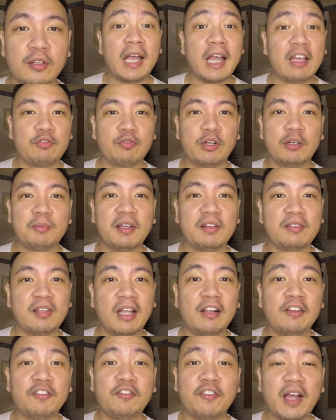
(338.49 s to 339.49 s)
As for
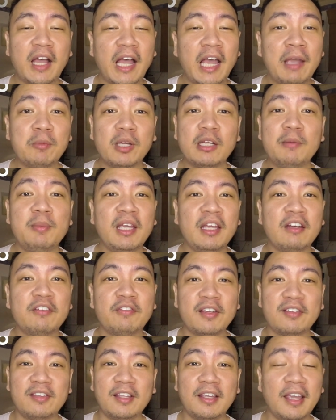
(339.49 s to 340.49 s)
myself, I'm going to be
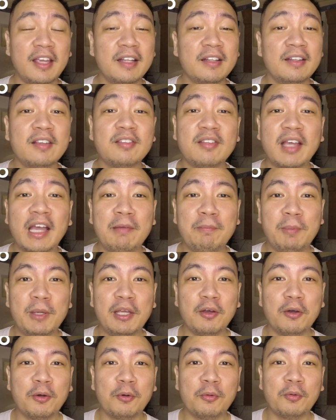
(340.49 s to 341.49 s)
investing in this
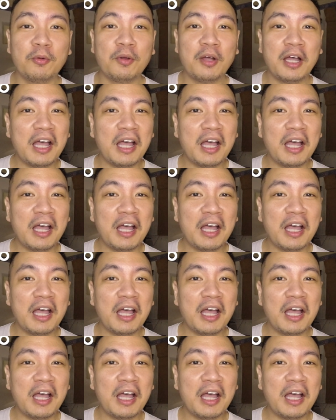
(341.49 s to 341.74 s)
IPO.